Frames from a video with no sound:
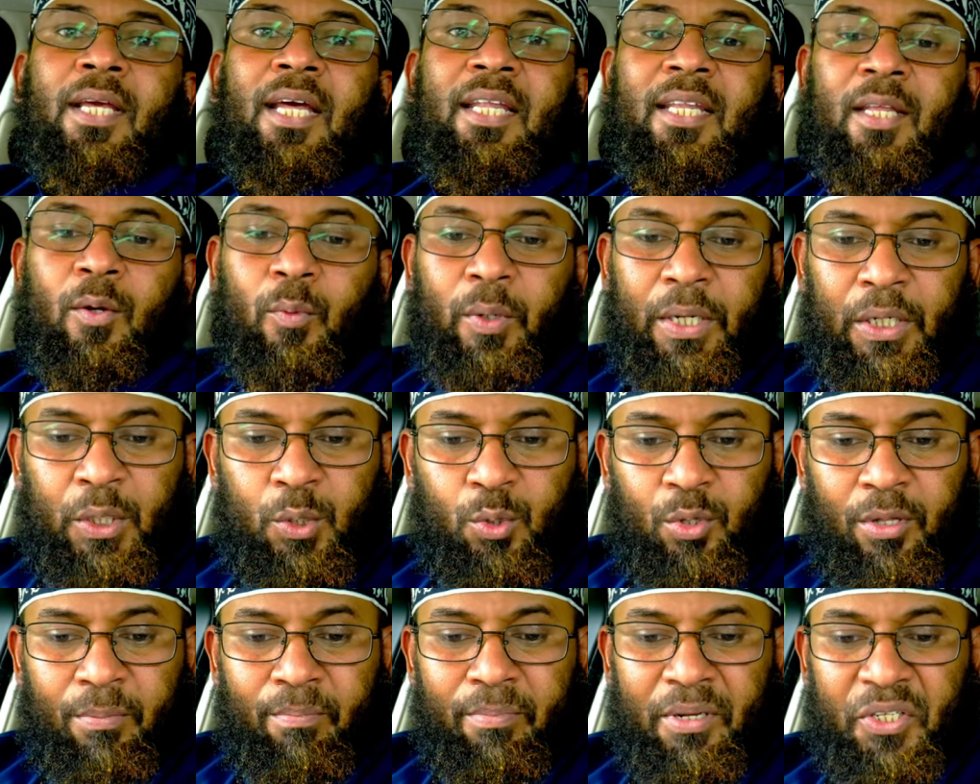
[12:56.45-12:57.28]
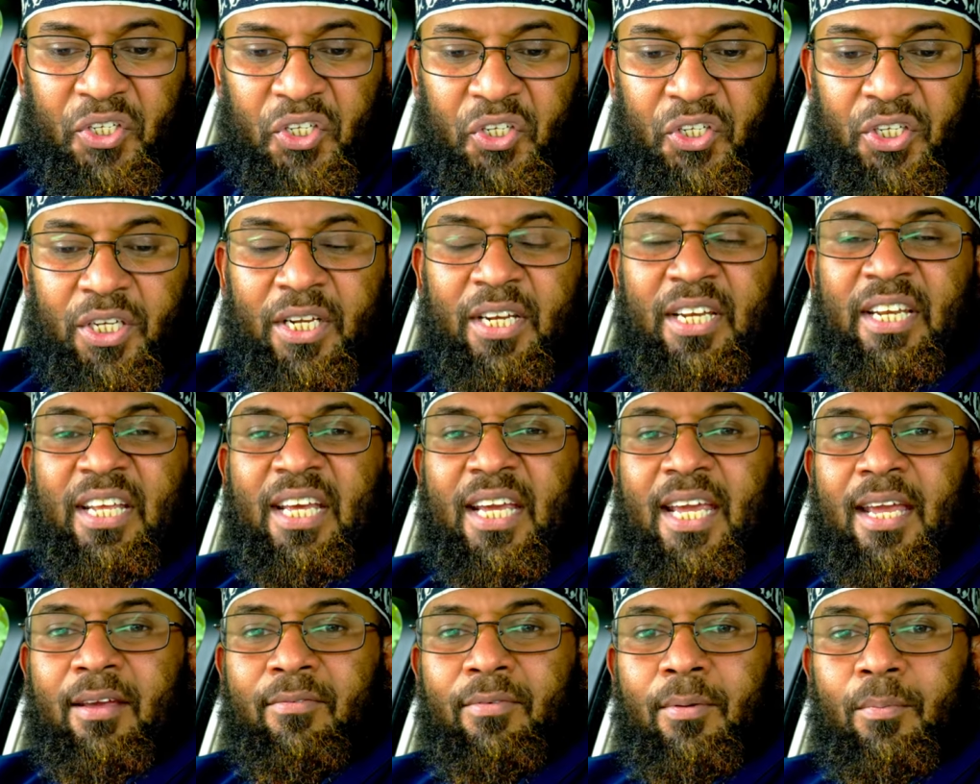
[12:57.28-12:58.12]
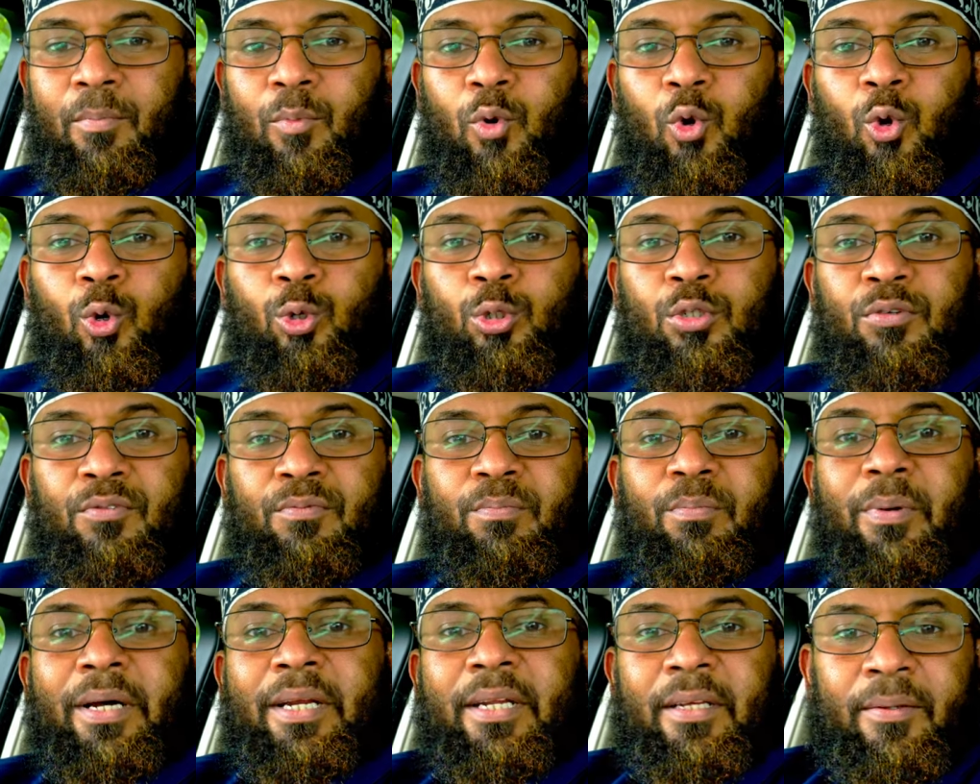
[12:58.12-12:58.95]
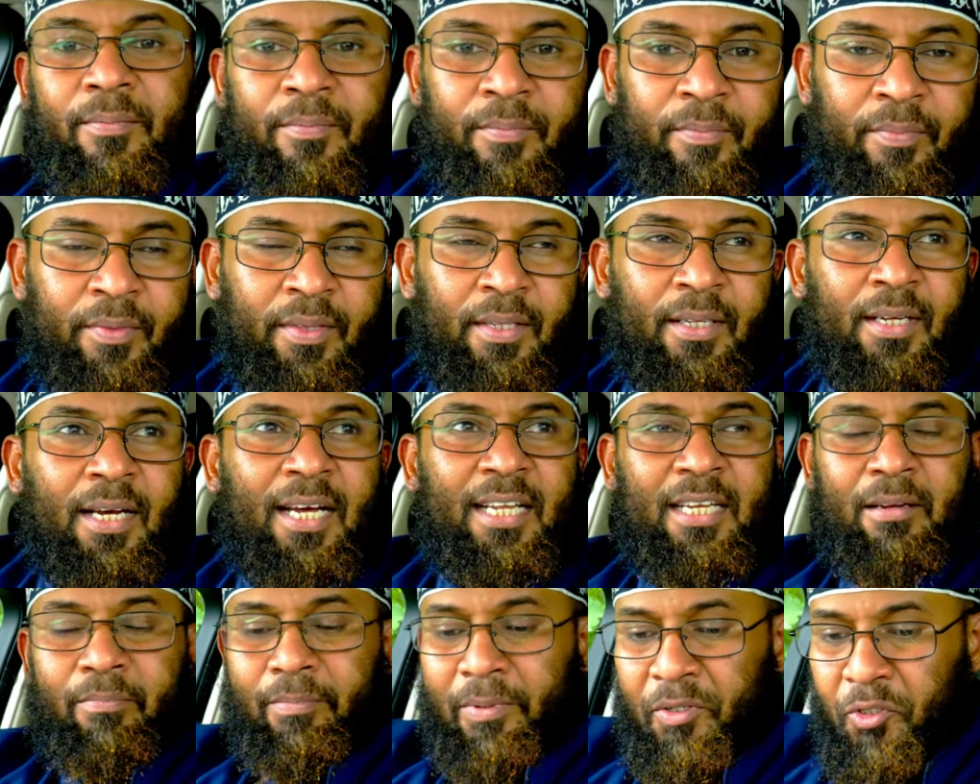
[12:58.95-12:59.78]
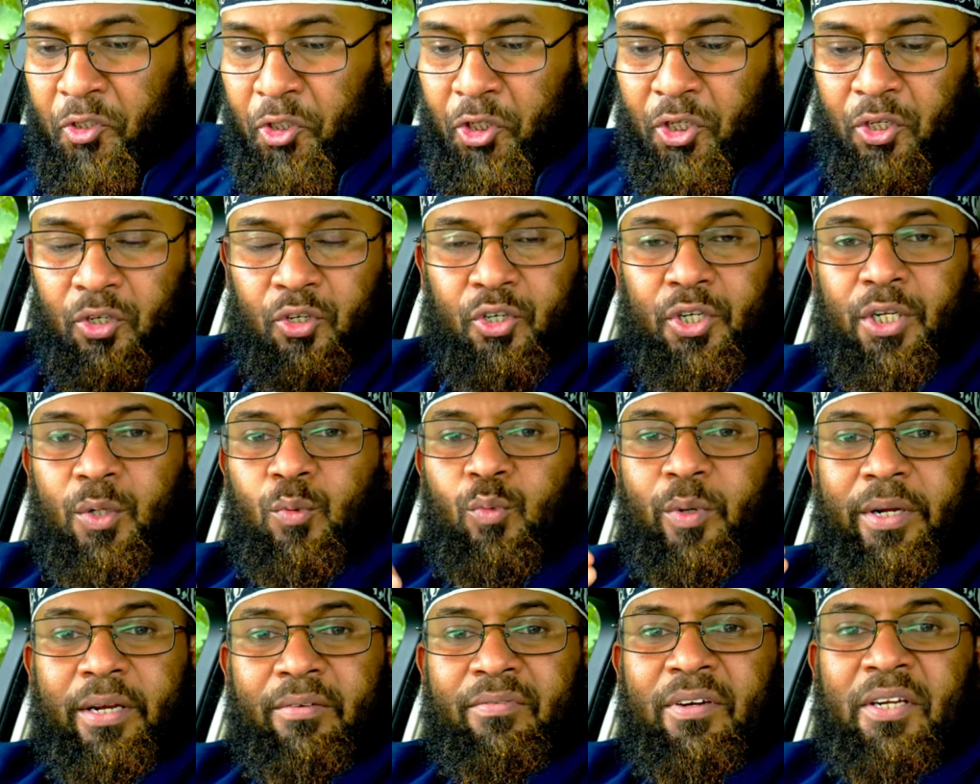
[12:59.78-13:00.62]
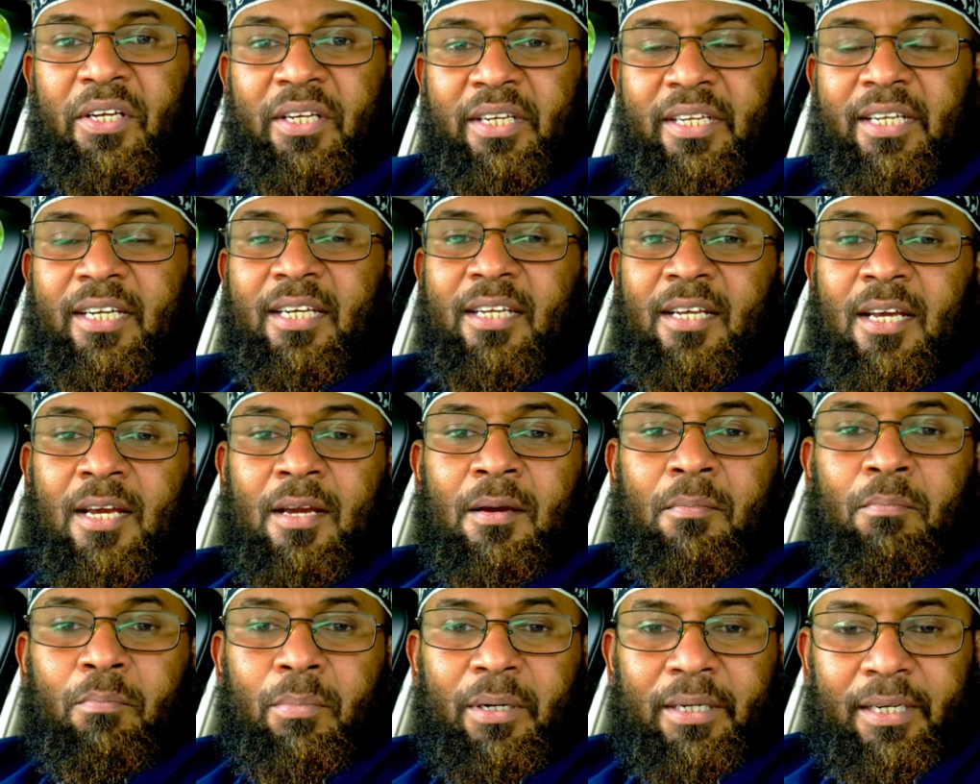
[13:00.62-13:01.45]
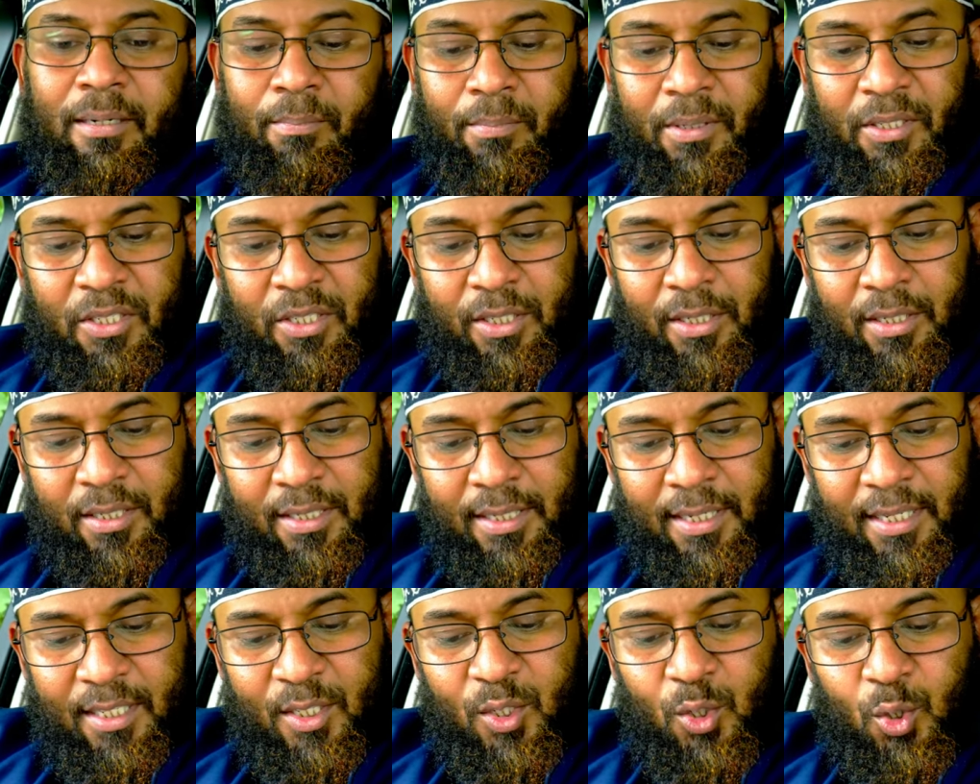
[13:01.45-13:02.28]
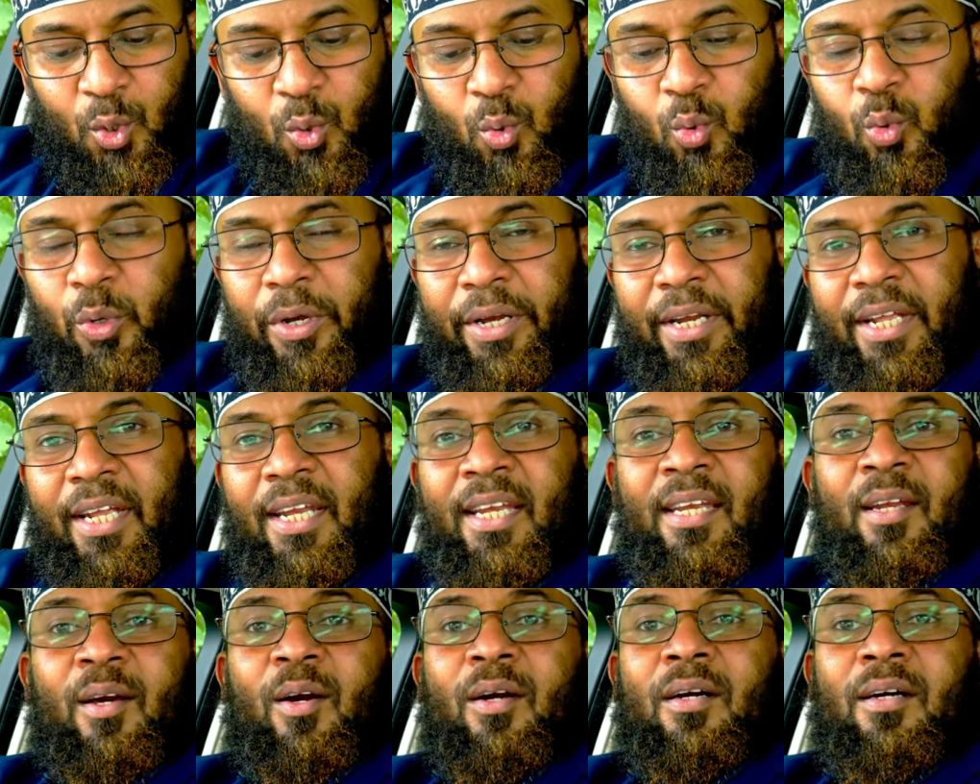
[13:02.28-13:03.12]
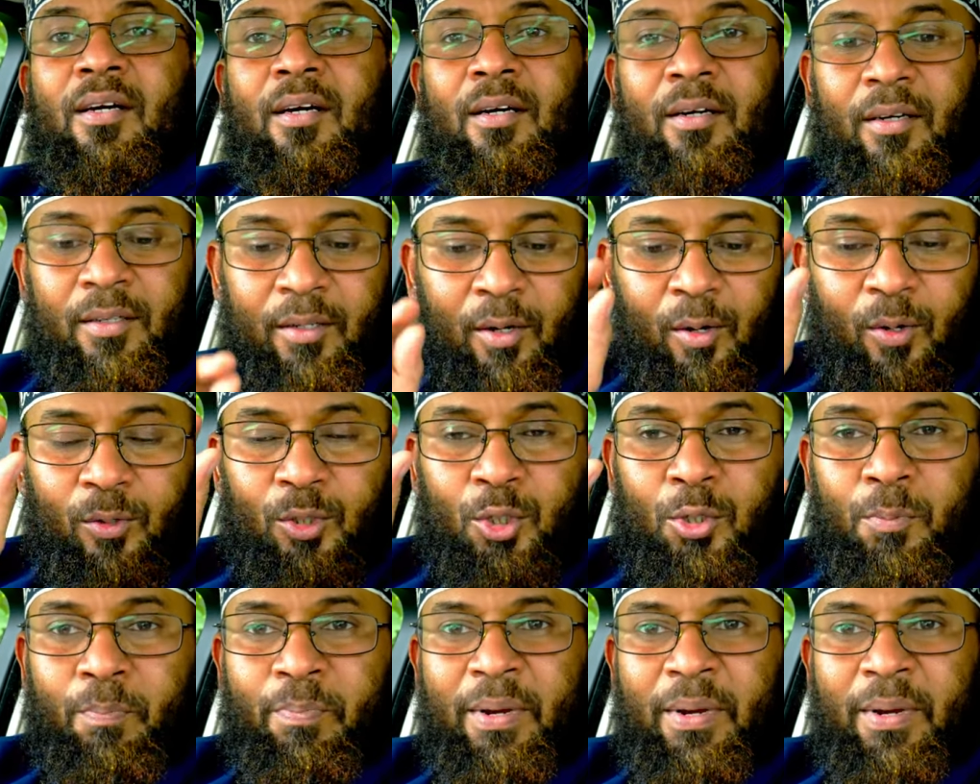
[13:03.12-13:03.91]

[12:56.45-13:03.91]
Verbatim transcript: And they went to the magician. They gave him loads of money. And the magician did whatever he did. But the magician says, you need to